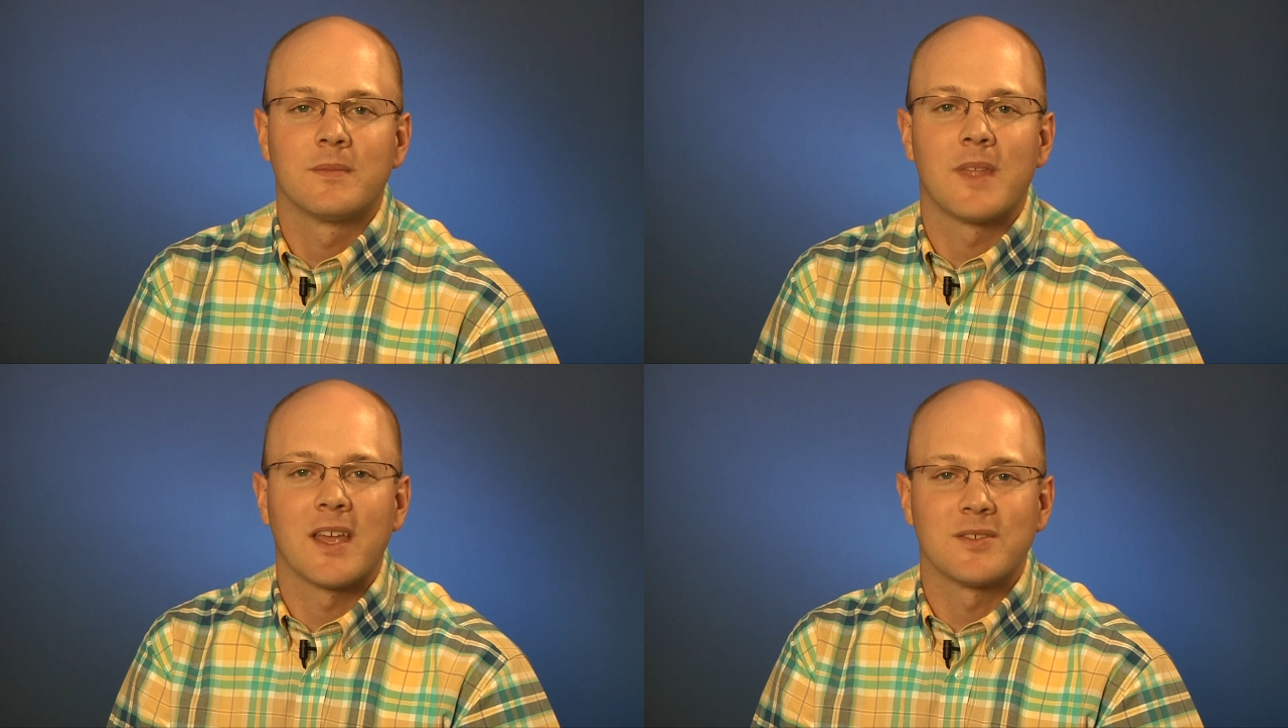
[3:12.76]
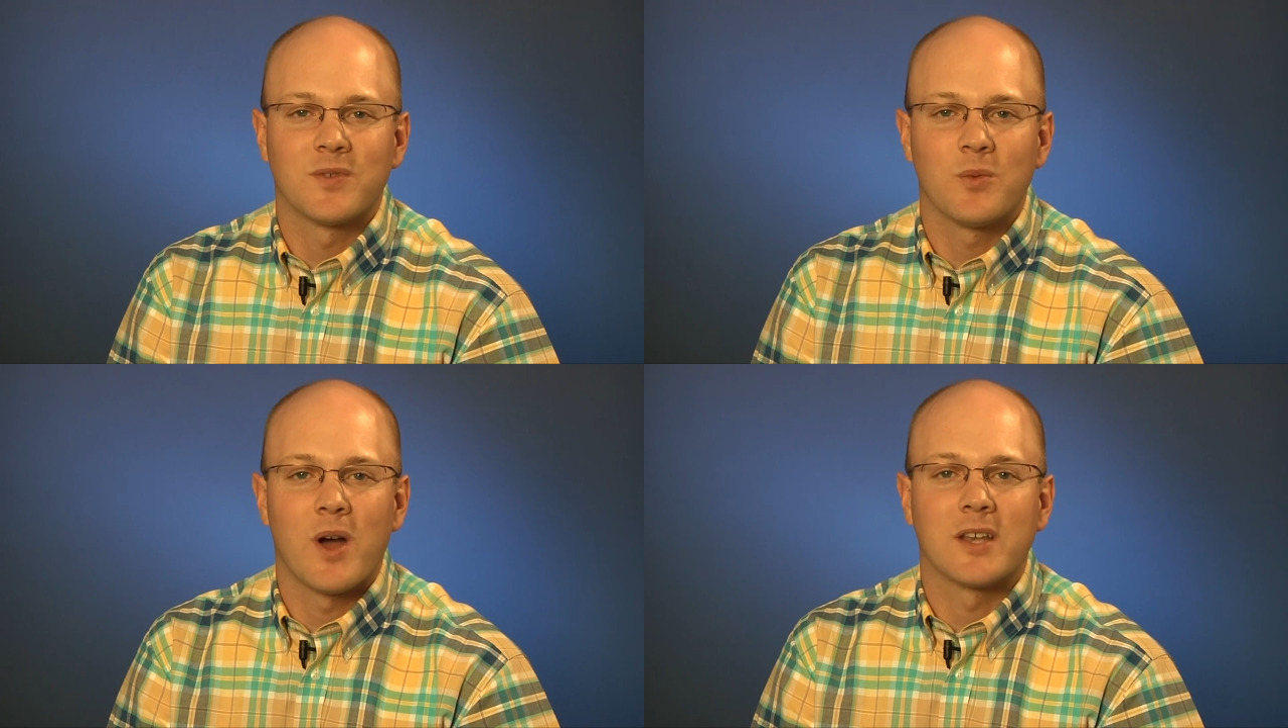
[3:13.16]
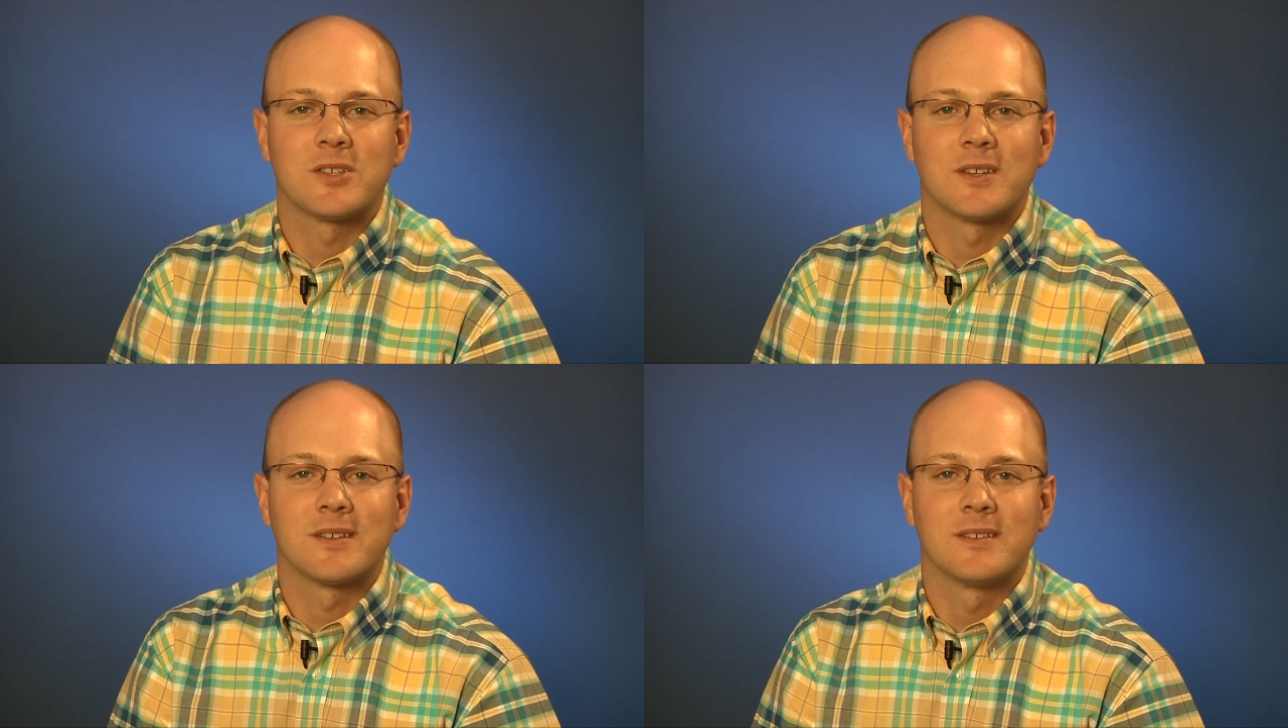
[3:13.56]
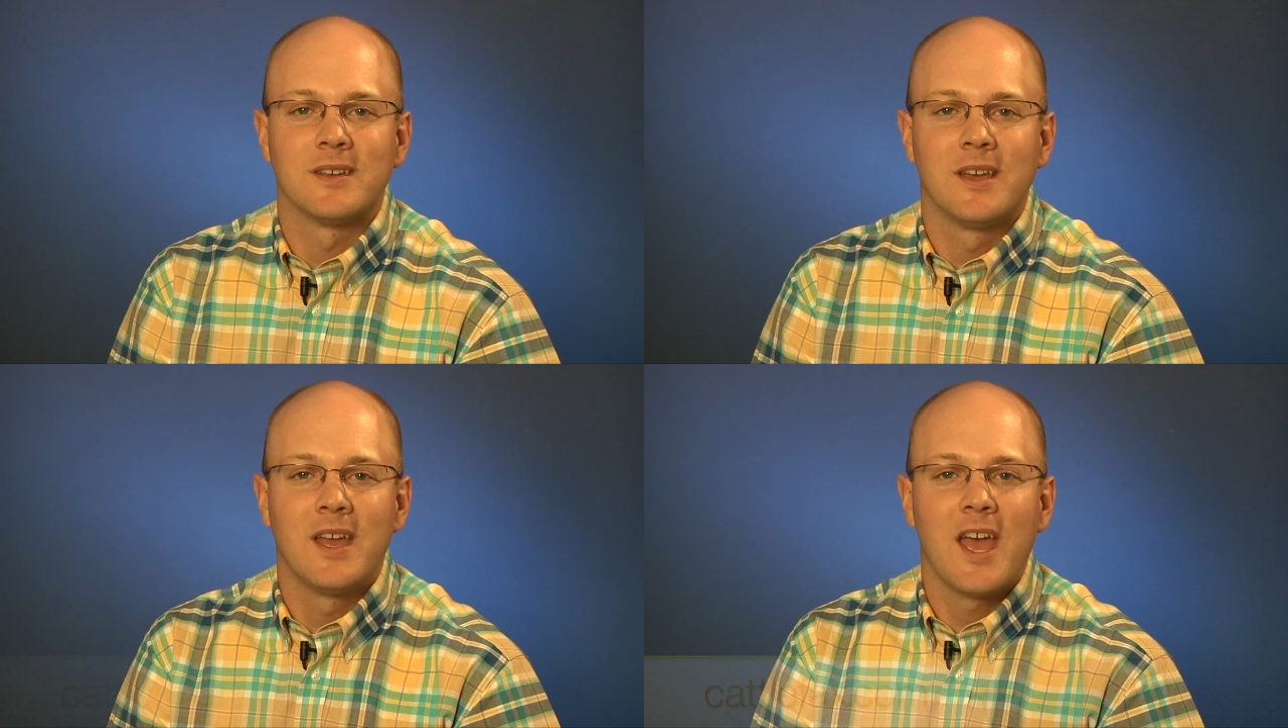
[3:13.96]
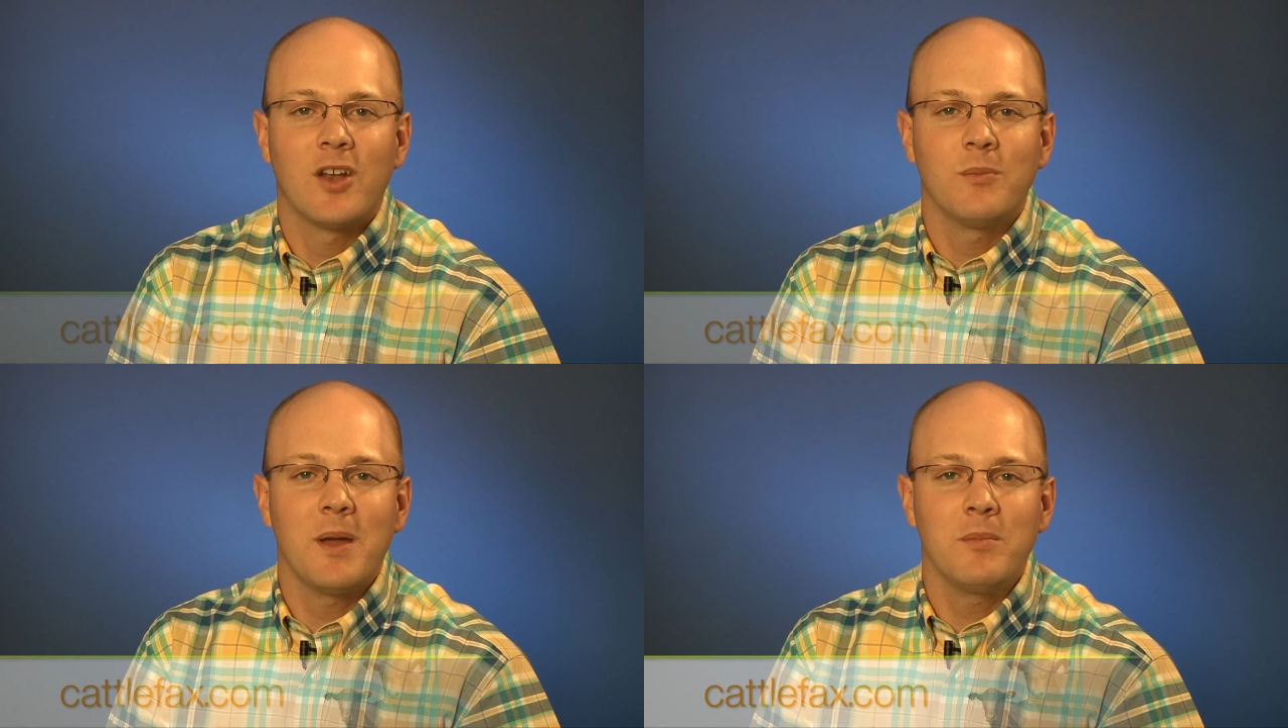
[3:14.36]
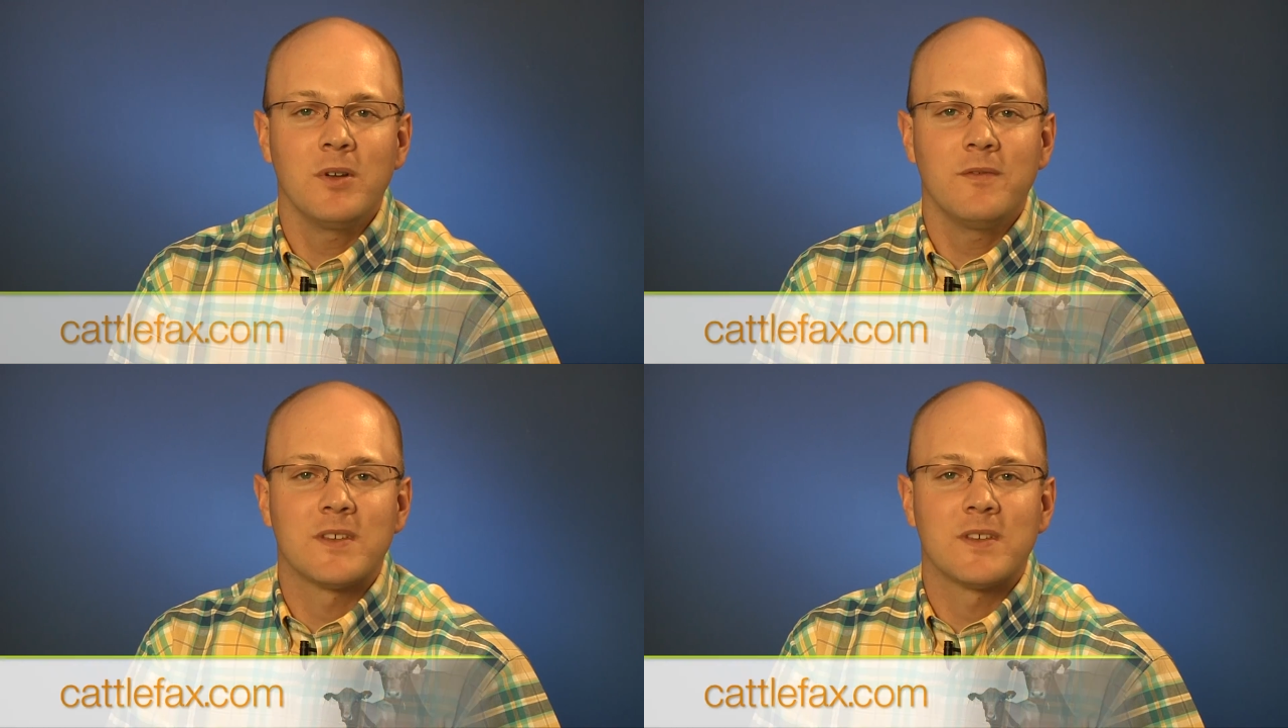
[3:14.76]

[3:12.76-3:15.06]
Thanks for watching, and remember to